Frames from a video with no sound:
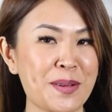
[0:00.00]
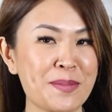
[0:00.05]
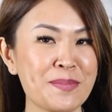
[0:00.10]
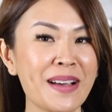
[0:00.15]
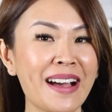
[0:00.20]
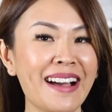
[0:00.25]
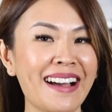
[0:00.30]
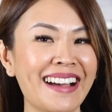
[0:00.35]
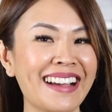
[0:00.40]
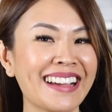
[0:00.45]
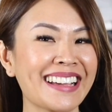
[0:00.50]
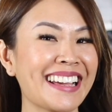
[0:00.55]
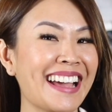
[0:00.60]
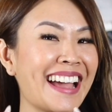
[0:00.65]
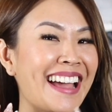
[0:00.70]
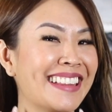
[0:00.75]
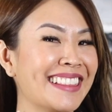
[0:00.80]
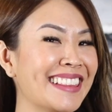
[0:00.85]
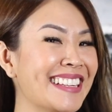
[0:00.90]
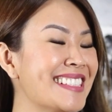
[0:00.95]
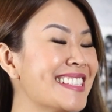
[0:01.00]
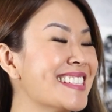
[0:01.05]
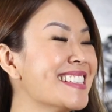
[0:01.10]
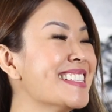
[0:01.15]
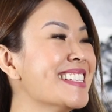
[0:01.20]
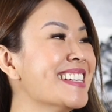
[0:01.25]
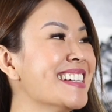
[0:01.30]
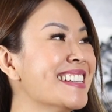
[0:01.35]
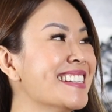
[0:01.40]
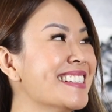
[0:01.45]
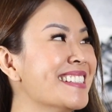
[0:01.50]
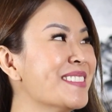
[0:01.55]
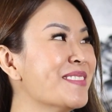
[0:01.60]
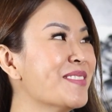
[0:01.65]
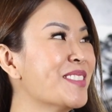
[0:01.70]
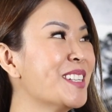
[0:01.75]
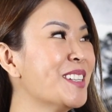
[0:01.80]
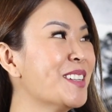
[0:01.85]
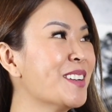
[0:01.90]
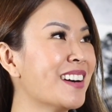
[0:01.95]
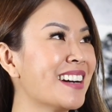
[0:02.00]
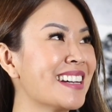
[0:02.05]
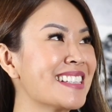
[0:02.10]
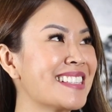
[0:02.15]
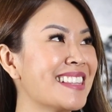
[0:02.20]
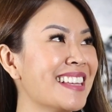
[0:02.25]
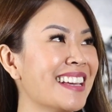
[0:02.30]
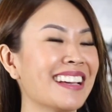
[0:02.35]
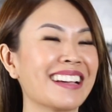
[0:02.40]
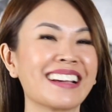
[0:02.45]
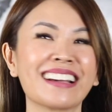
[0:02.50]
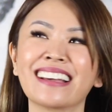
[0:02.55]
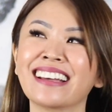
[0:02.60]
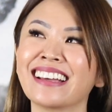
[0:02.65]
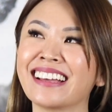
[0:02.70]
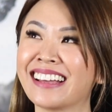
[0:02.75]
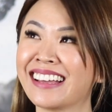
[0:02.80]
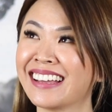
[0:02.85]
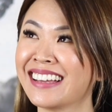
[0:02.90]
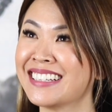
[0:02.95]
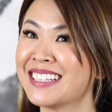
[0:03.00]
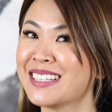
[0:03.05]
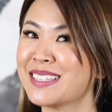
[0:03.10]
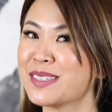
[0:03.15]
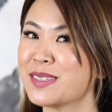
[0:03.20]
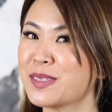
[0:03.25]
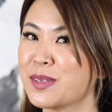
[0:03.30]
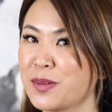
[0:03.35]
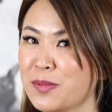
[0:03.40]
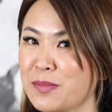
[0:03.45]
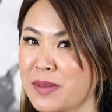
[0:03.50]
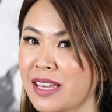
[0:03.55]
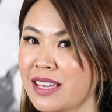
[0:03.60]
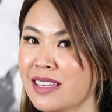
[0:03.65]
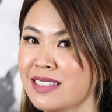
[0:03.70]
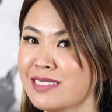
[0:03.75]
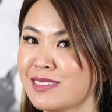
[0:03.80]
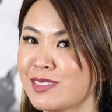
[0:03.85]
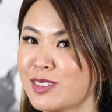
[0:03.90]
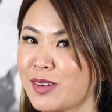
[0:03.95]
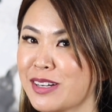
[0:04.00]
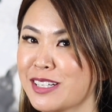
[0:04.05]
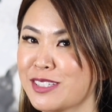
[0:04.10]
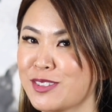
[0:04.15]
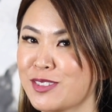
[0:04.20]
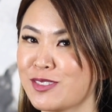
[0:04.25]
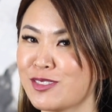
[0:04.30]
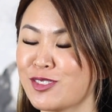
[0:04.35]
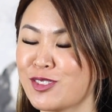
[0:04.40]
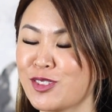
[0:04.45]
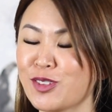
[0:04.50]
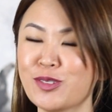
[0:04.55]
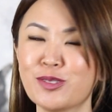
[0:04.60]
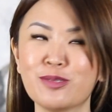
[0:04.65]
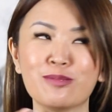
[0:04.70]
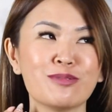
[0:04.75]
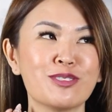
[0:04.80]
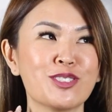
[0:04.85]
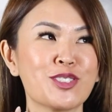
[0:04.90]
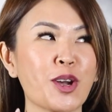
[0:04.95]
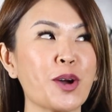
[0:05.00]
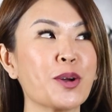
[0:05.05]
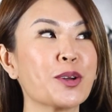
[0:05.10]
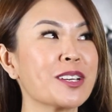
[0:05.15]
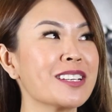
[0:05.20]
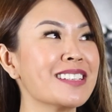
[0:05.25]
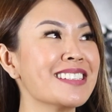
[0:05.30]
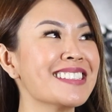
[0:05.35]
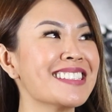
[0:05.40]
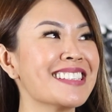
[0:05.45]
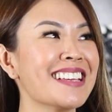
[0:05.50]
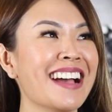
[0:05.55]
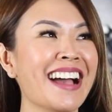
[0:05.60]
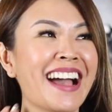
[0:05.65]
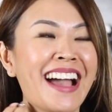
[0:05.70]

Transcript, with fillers: I'm back and this is it. What do you guys think? Does it suit me? Do I suit chokers?